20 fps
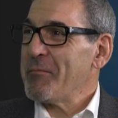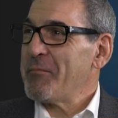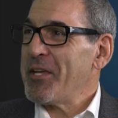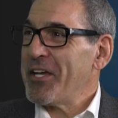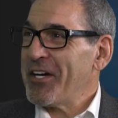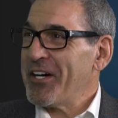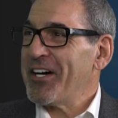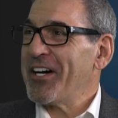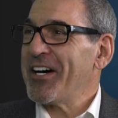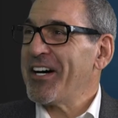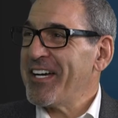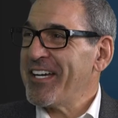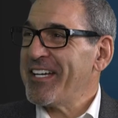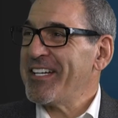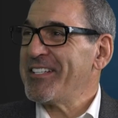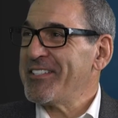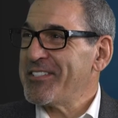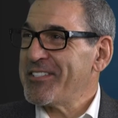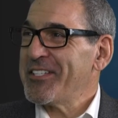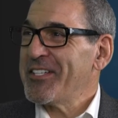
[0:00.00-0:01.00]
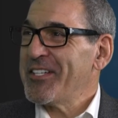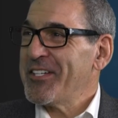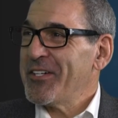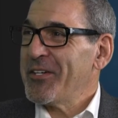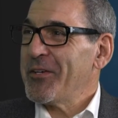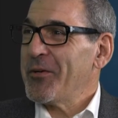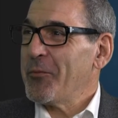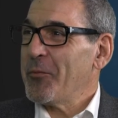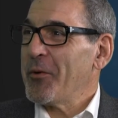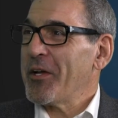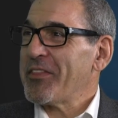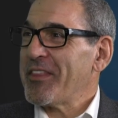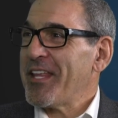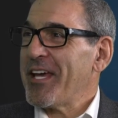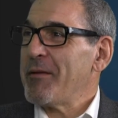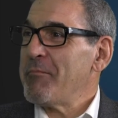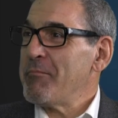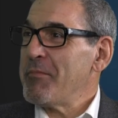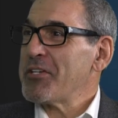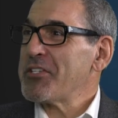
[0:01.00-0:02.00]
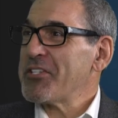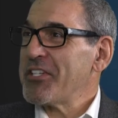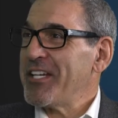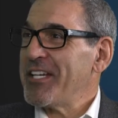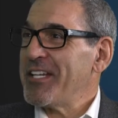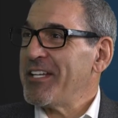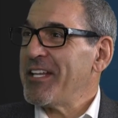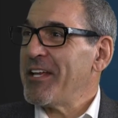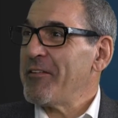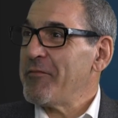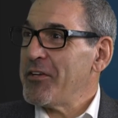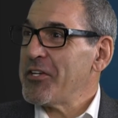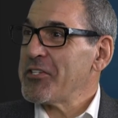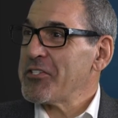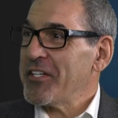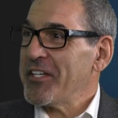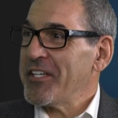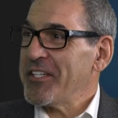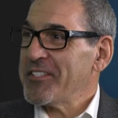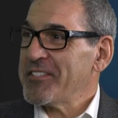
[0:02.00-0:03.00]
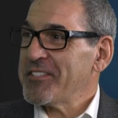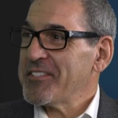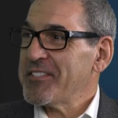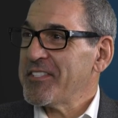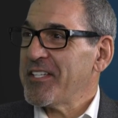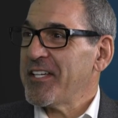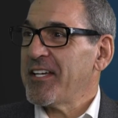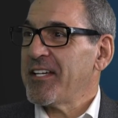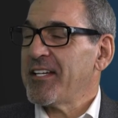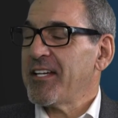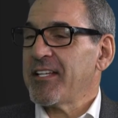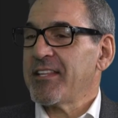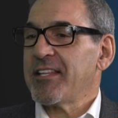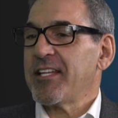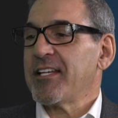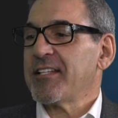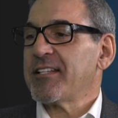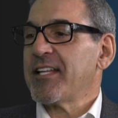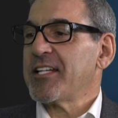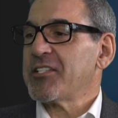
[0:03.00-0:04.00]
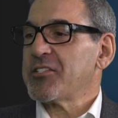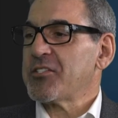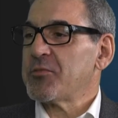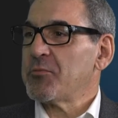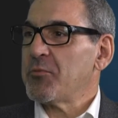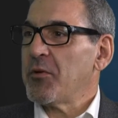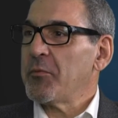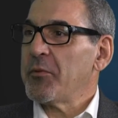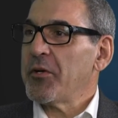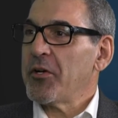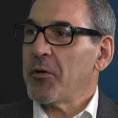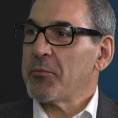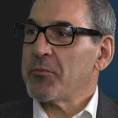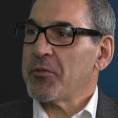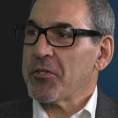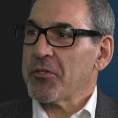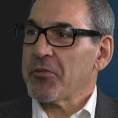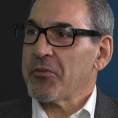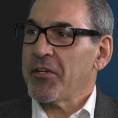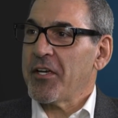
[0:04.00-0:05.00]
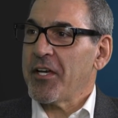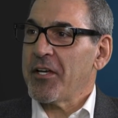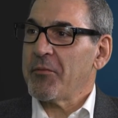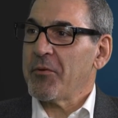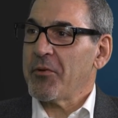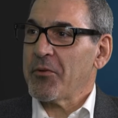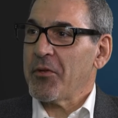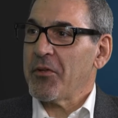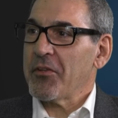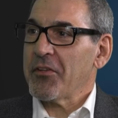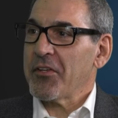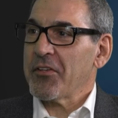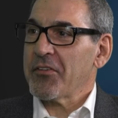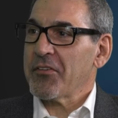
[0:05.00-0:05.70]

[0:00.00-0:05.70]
behind what that mission and that vision is. And I think that's what we hope to create with all